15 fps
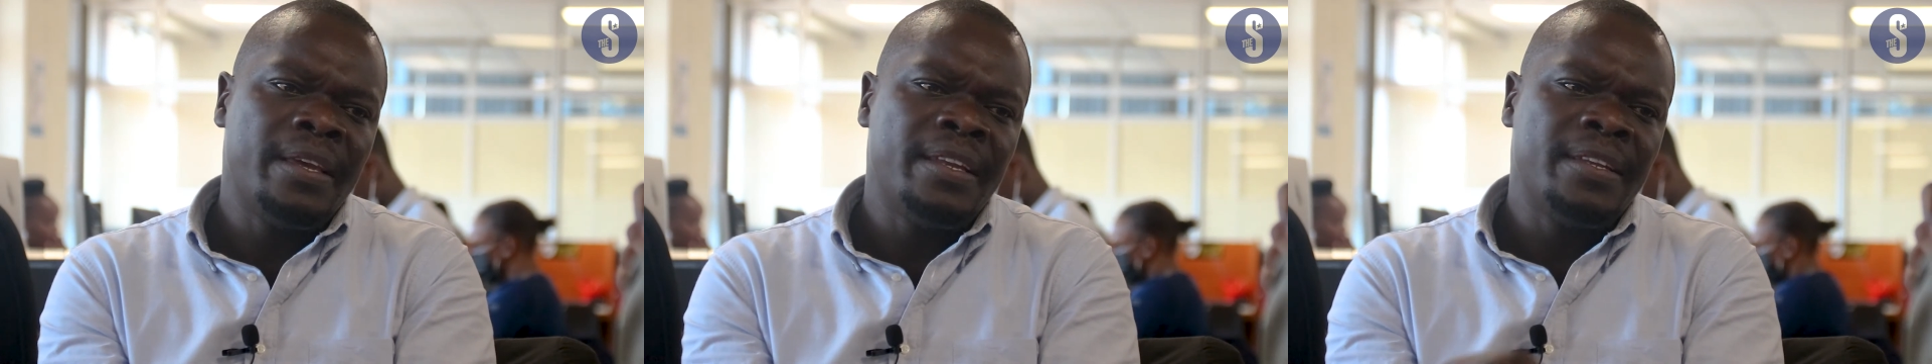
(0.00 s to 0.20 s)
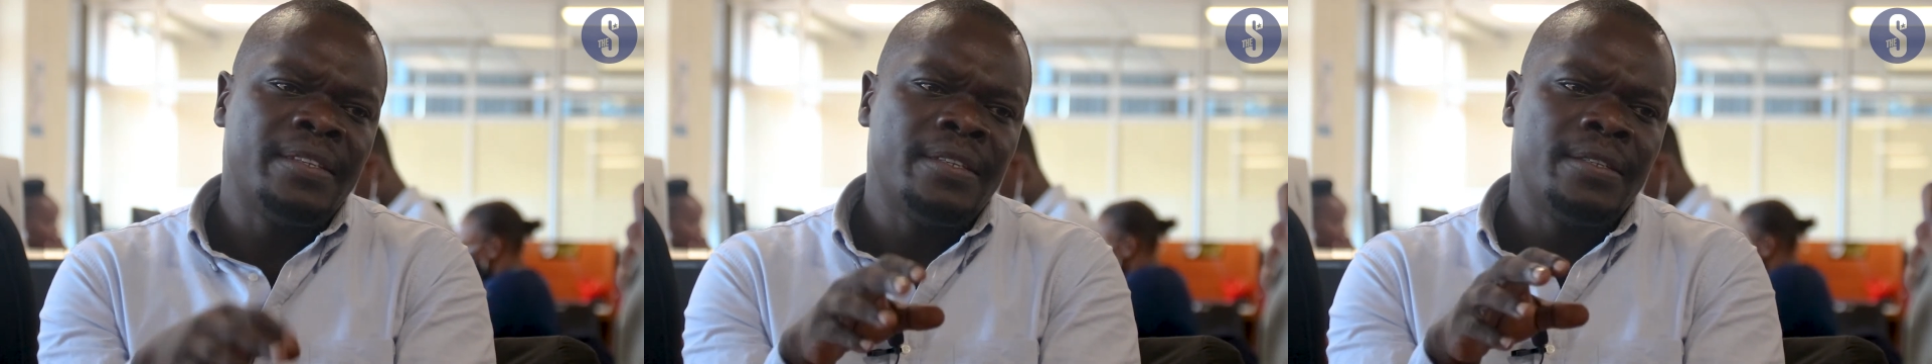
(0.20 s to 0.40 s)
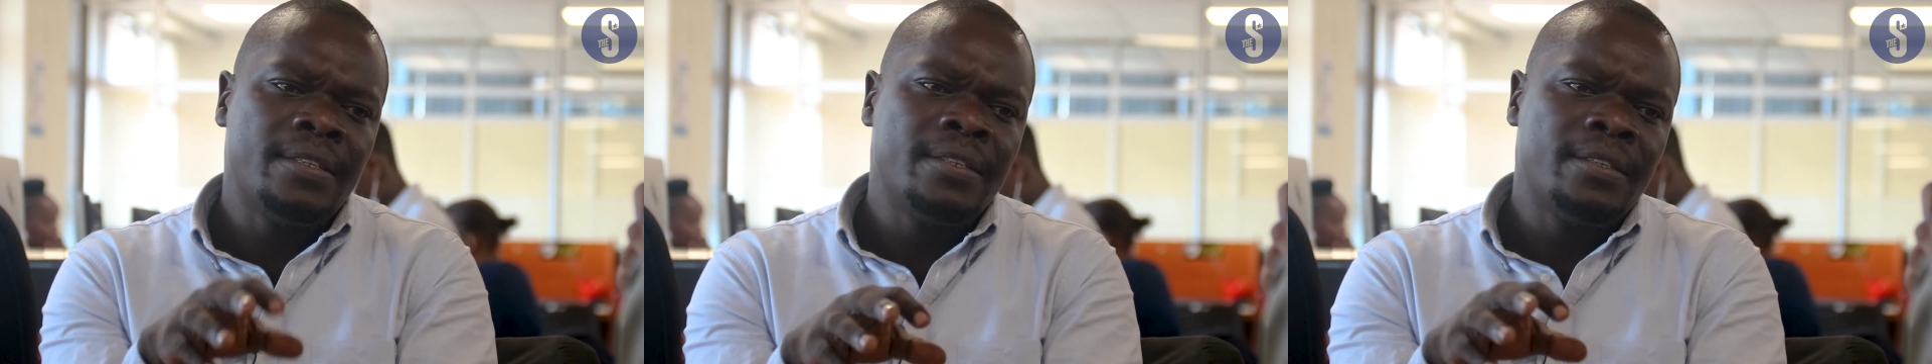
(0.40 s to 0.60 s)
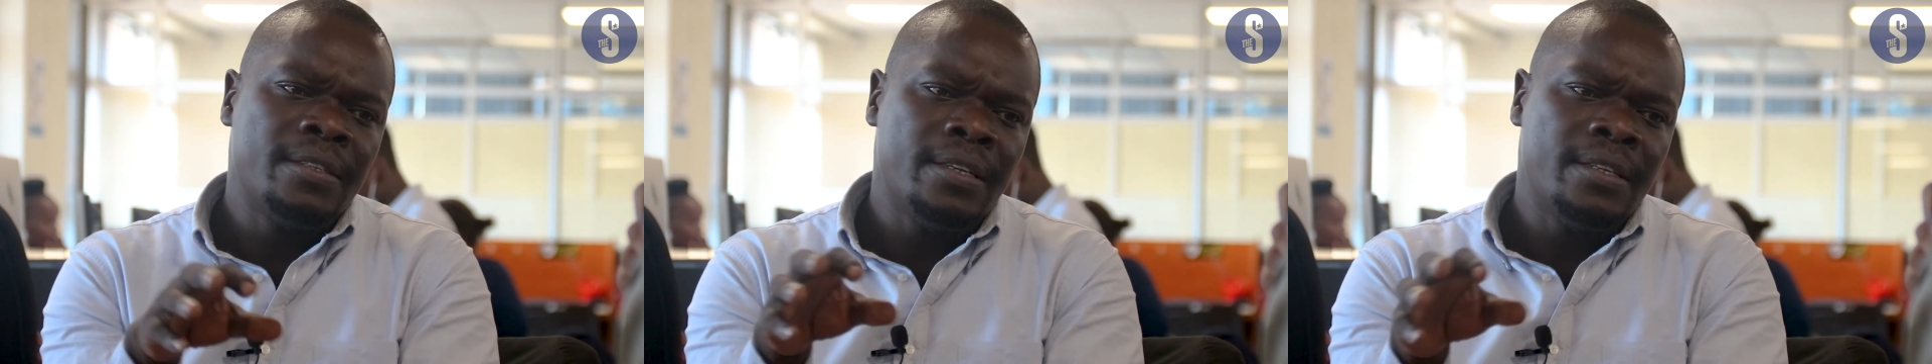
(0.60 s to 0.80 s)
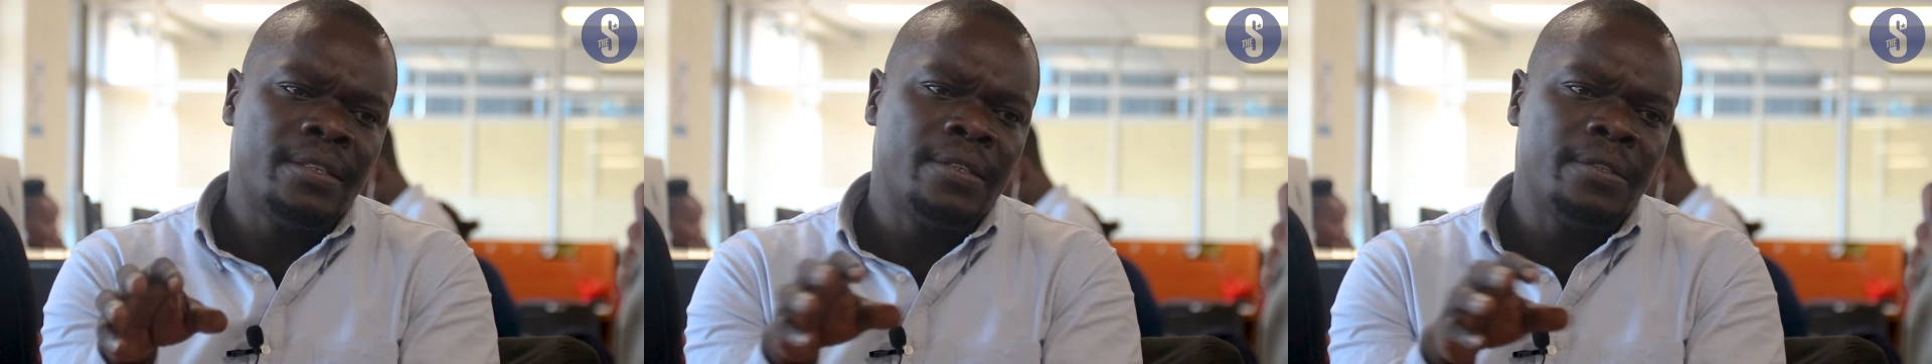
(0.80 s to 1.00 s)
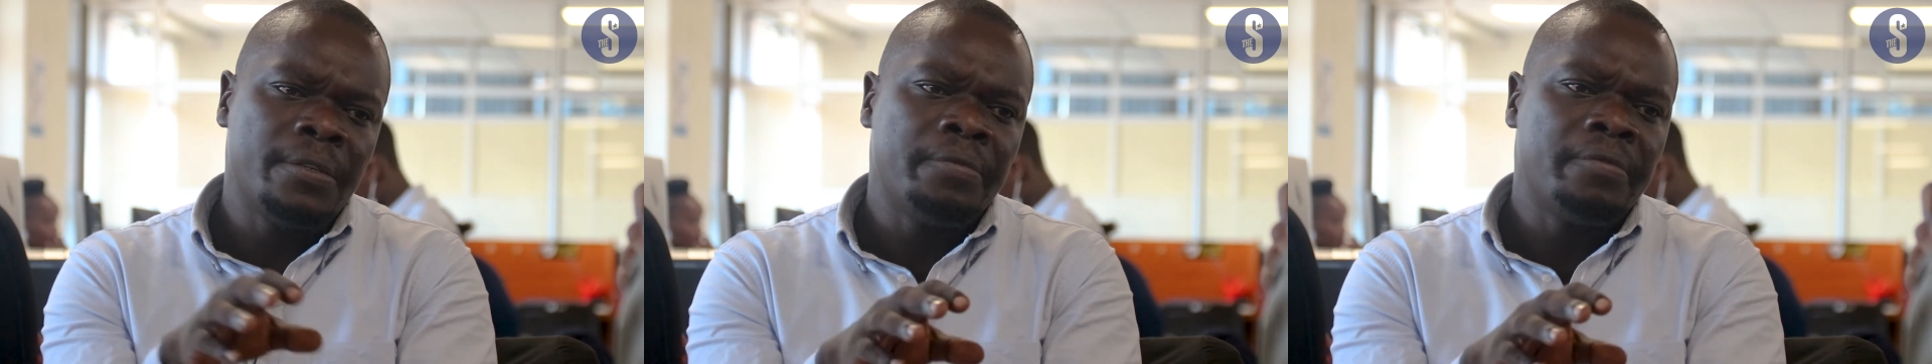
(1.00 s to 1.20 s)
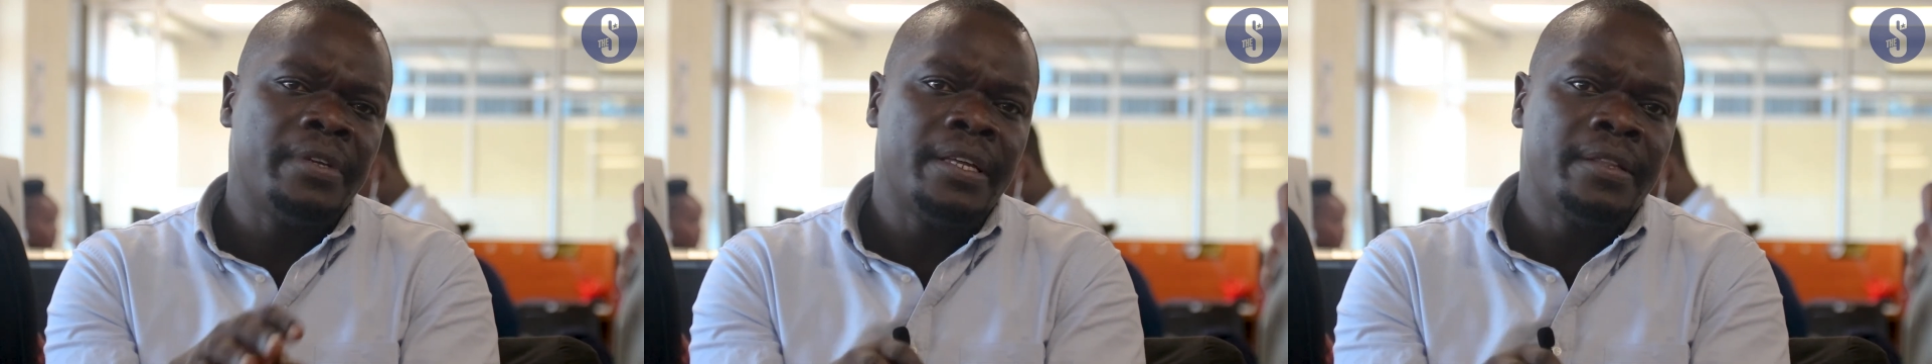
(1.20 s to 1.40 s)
the incessant cases of